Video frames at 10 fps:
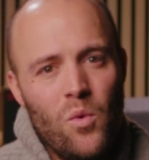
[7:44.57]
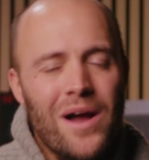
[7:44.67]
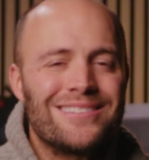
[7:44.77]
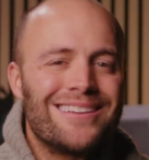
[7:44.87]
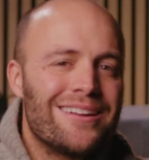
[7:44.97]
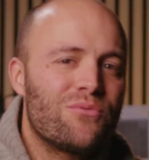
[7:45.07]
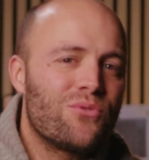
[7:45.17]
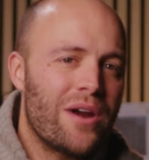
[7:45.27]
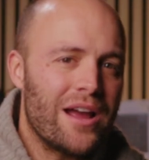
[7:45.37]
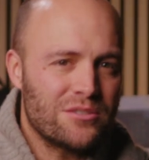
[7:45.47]
What's in it
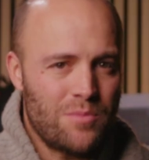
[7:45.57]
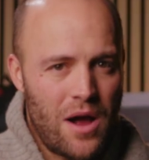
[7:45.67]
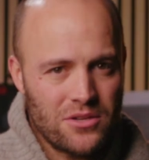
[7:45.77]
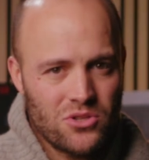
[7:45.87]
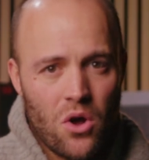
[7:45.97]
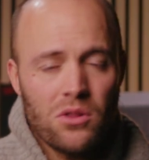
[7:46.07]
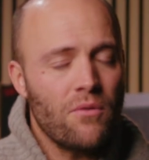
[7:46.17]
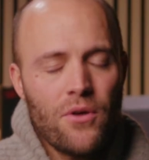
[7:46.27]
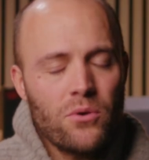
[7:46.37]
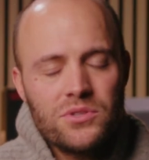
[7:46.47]
for Xbox? All
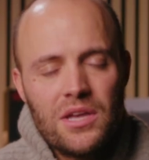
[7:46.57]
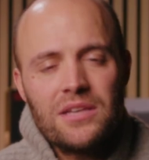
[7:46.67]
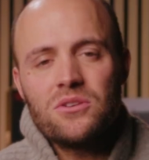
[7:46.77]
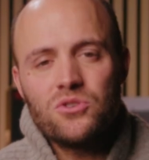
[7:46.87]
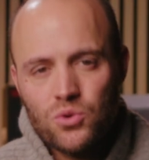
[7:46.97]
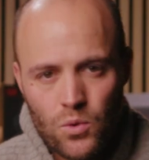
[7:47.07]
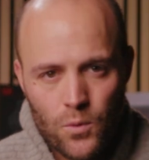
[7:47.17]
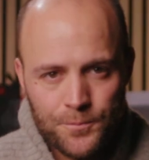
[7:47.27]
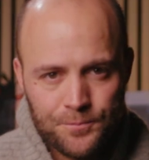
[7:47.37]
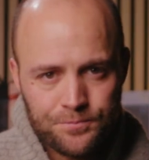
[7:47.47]
of those things are true.